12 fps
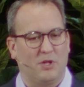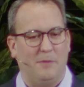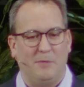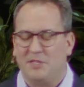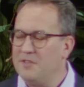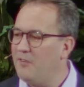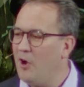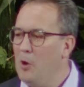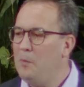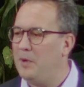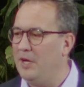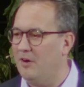glimmers of
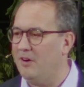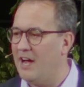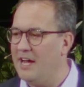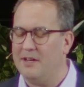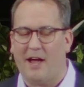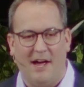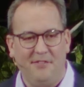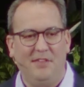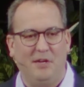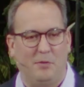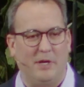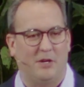hope here. I, I
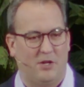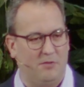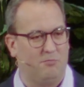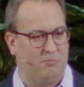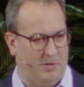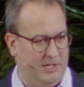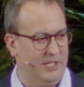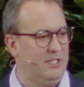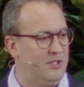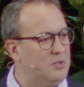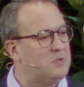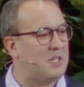think we could really
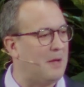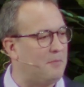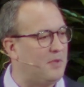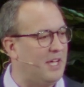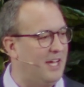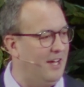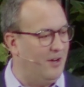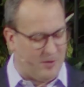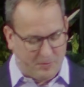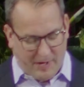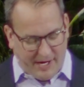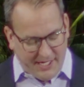do something here,
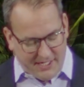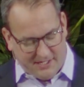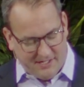right?